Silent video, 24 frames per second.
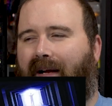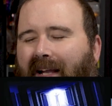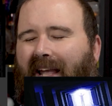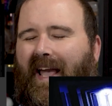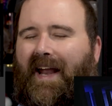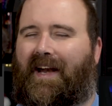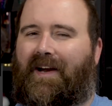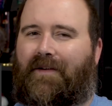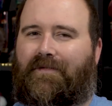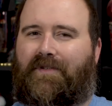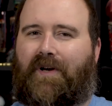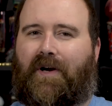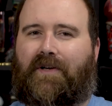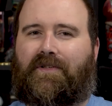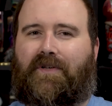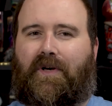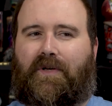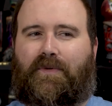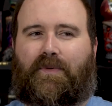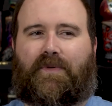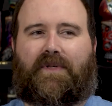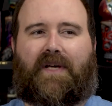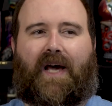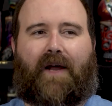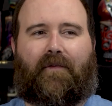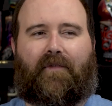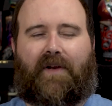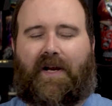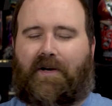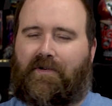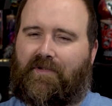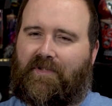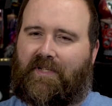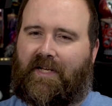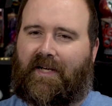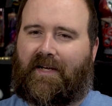Canyon of Dark Souls was kind of an
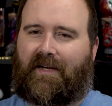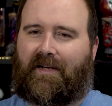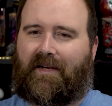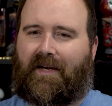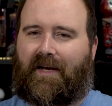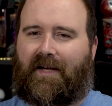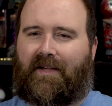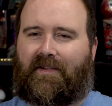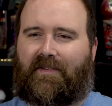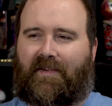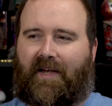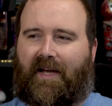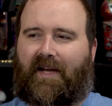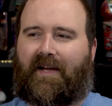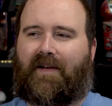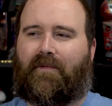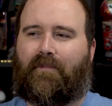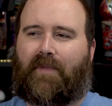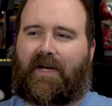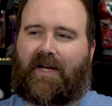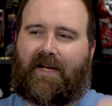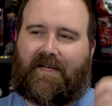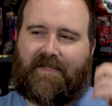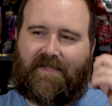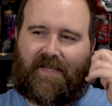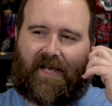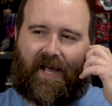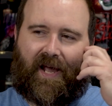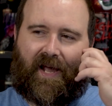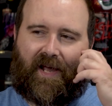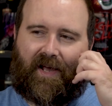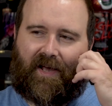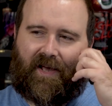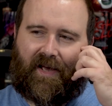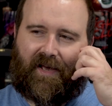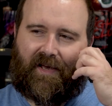interesting thing because
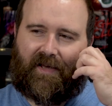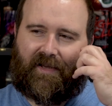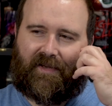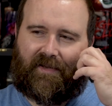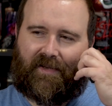the